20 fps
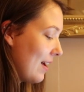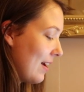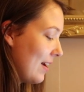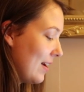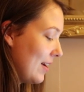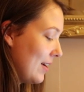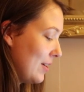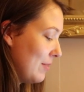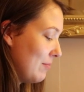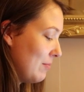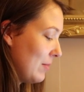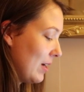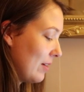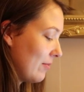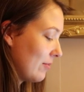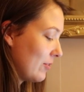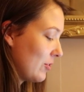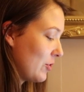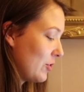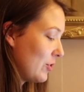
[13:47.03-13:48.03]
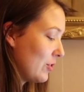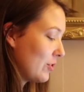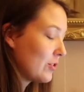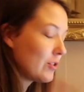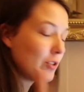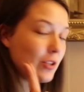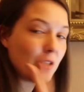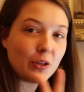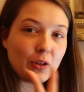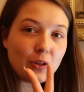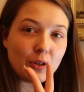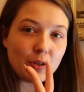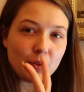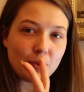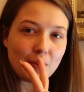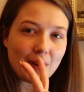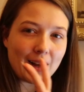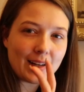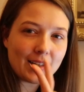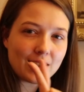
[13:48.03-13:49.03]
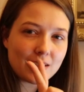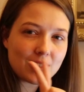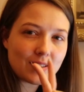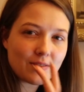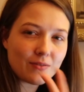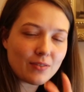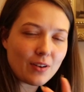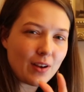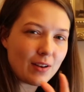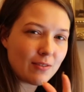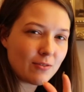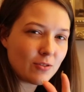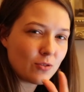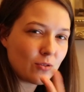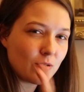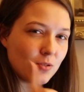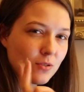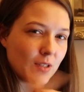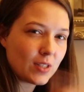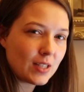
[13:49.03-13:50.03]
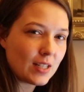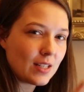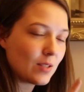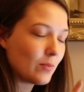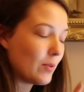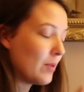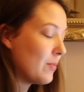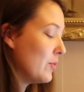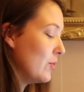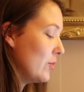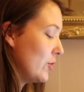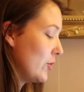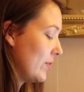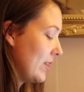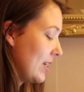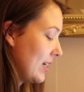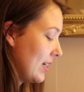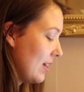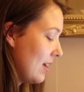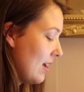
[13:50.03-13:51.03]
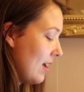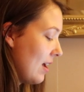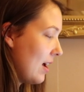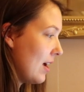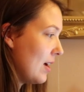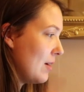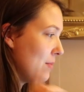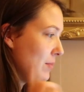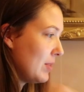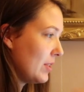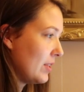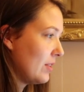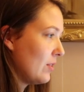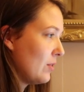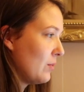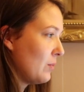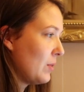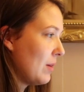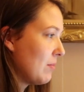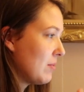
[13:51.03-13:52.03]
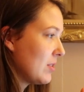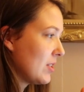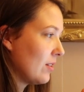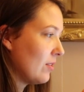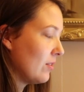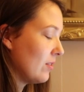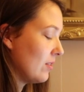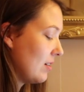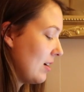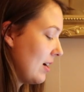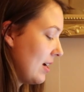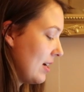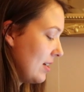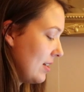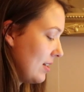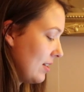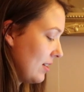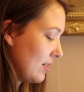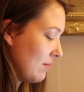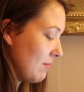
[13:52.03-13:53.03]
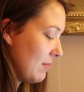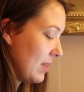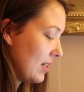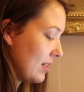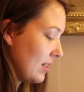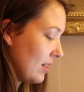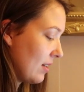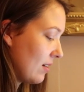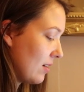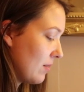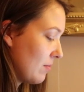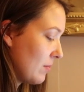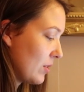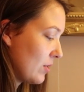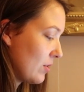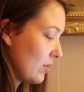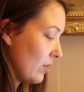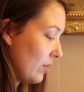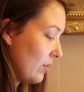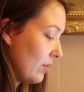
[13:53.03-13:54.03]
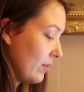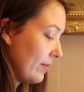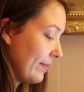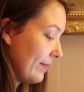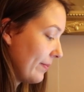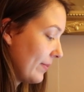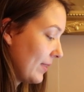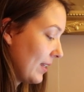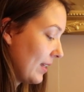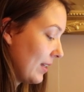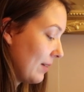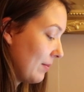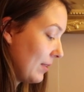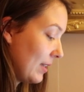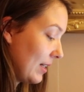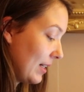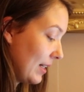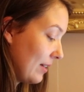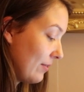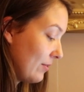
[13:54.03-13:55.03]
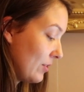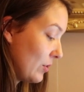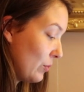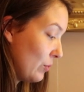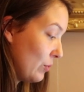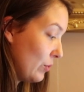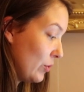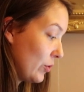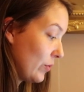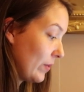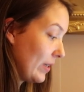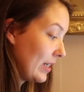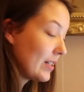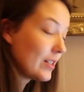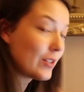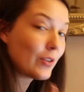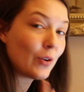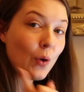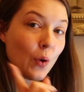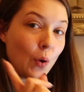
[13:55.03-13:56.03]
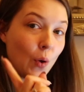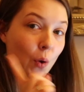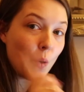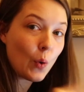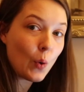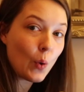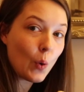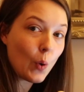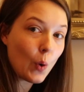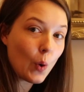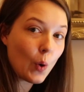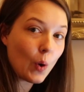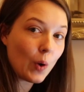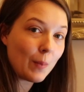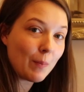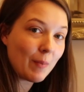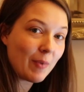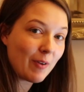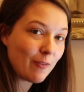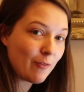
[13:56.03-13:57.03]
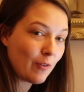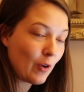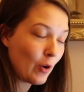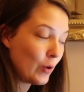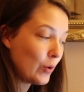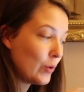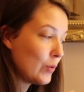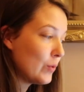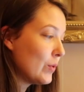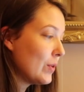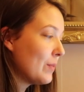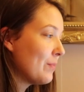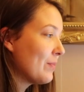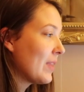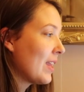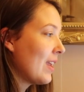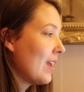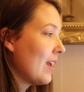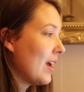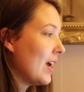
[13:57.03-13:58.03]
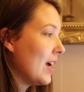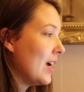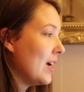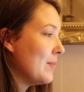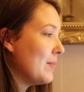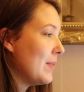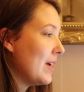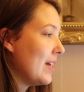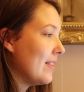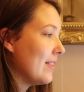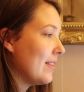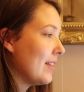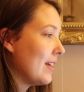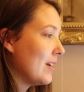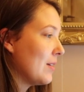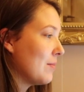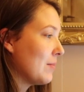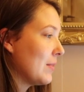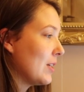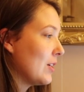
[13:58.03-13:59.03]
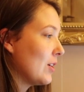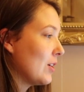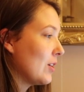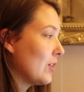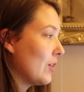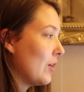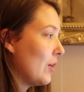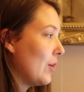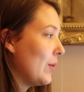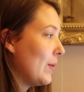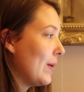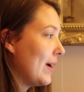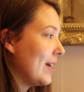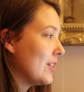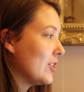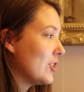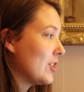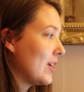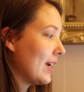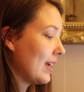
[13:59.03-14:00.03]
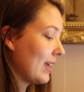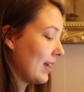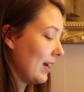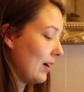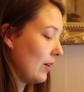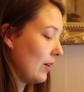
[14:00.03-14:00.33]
I've got 2 Alex 5 drawers, that's what I'm ordering. But the website online is messing up, so I'm going to have to order it on my phone. And then I'm going to go and check